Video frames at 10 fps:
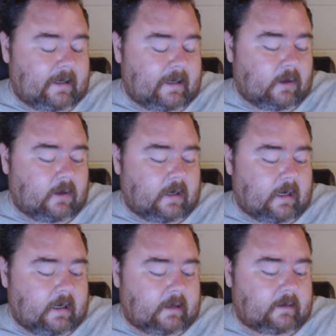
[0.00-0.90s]

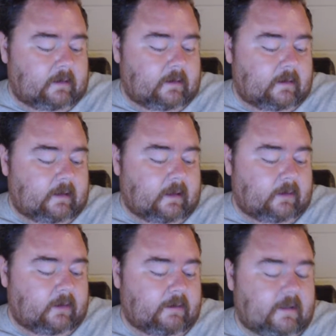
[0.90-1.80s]
Or, you know,
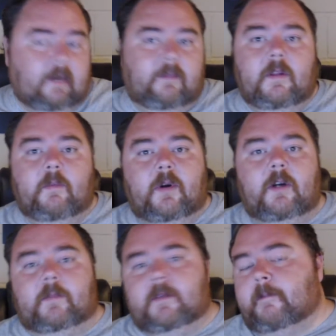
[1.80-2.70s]
doing stuff in the
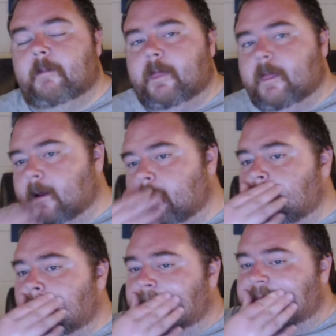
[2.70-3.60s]
burbs.
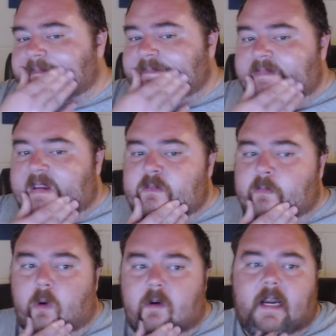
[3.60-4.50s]
I was
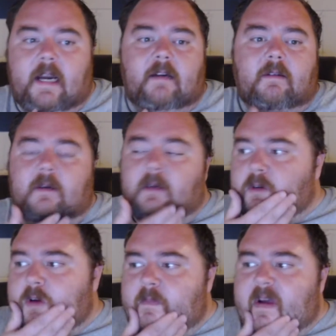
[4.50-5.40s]
born there. I
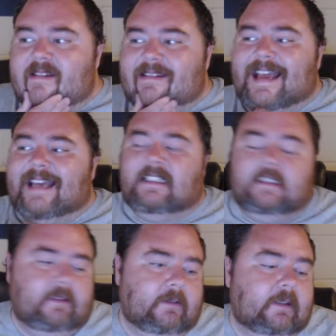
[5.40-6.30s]
grew up outside of
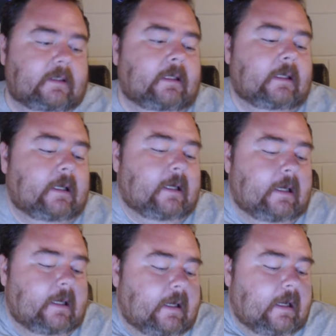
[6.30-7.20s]
Cleveland.
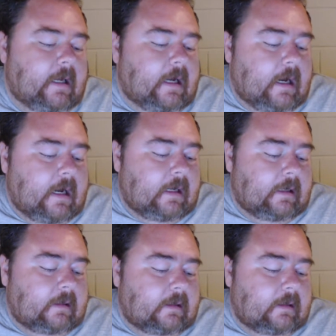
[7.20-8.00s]
But